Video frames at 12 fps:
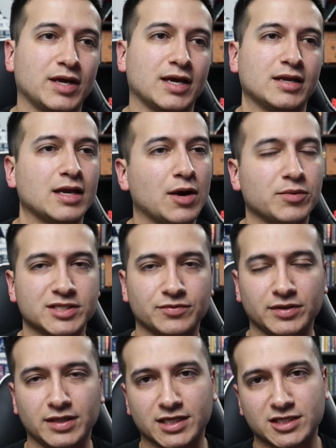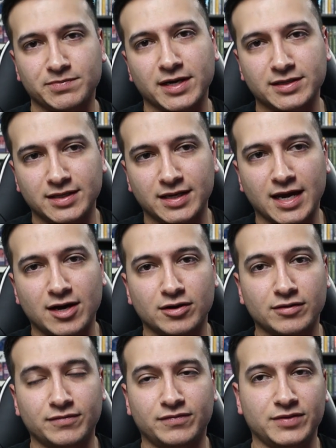that I wasn't really expecting out
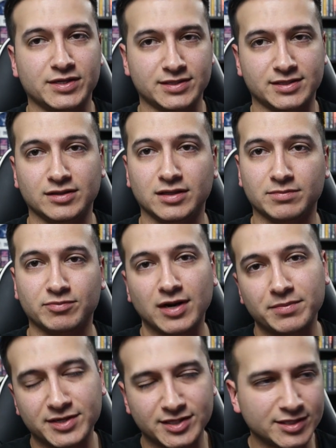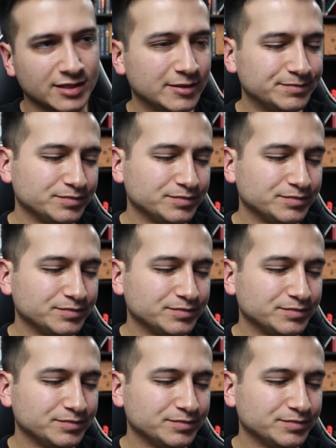of this silly premise.